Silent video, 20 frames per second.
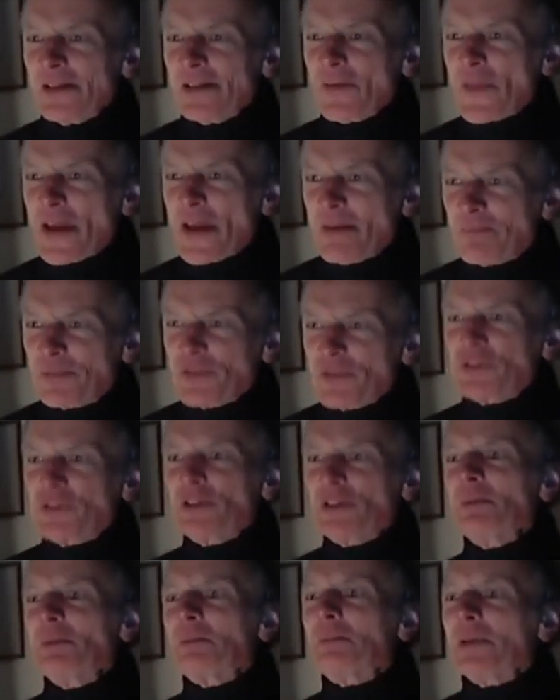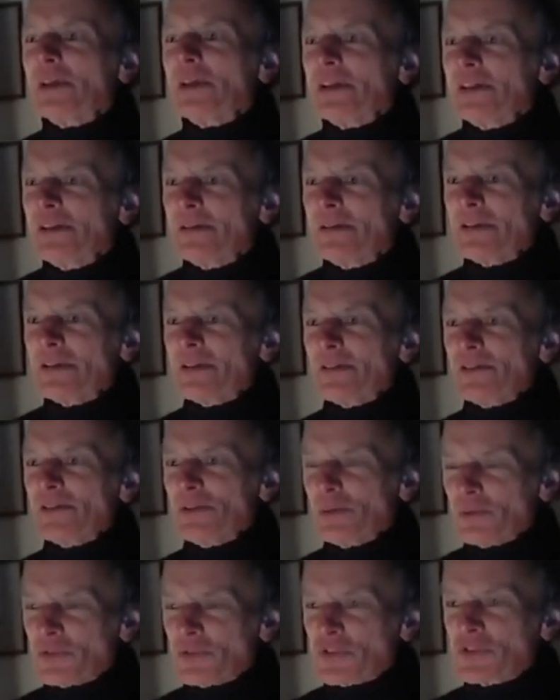then presumably
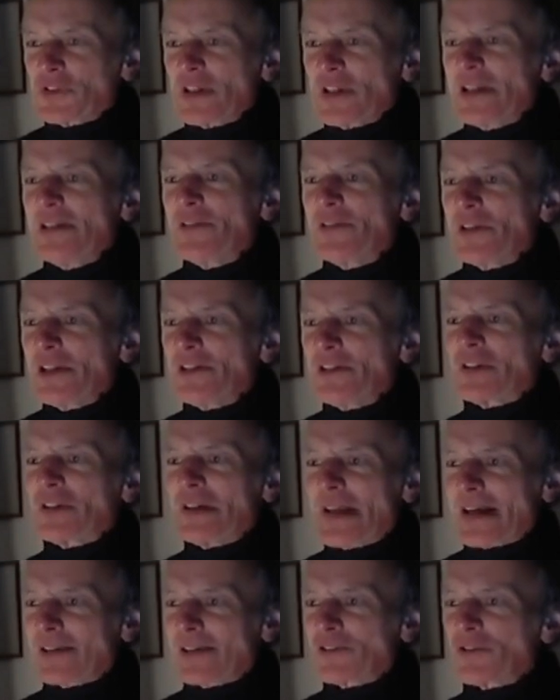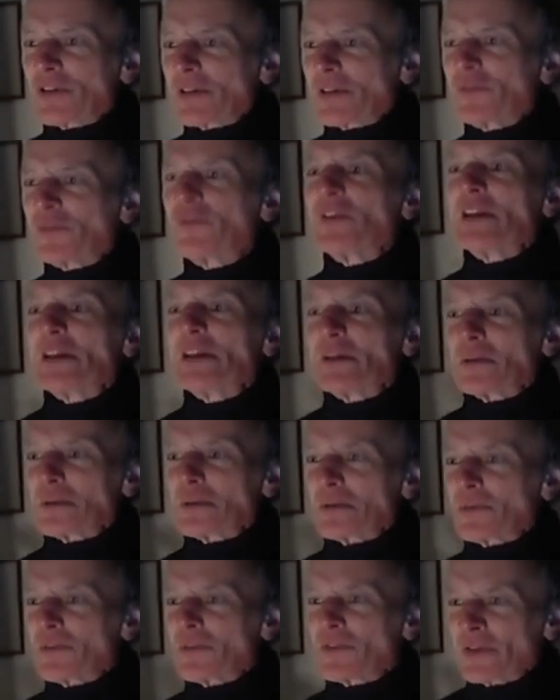you'd see these electric
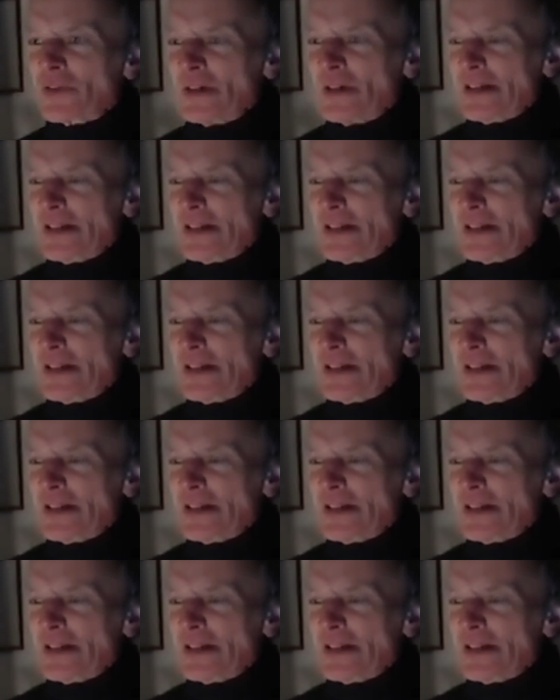fields,